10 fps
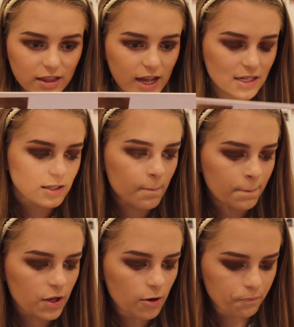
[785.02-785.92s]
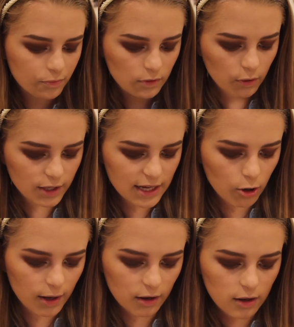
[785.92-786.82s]
to
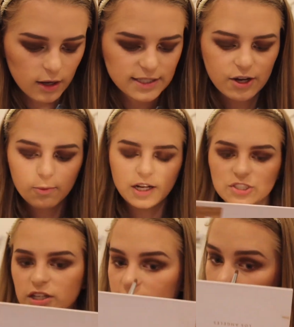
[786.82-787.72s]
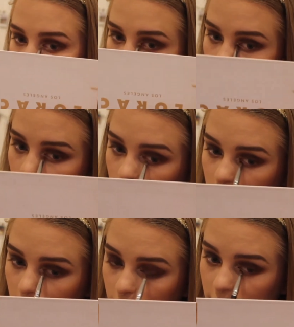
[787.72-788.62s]
Dragonland.
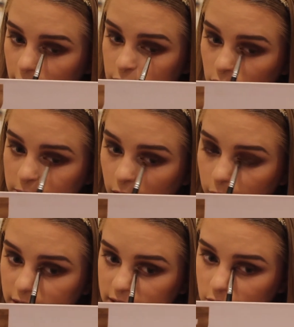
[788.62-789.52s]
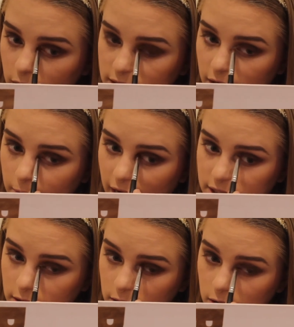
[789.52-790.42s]
Thank you very much. That
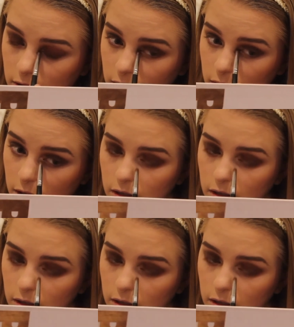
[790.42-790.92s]
is a performance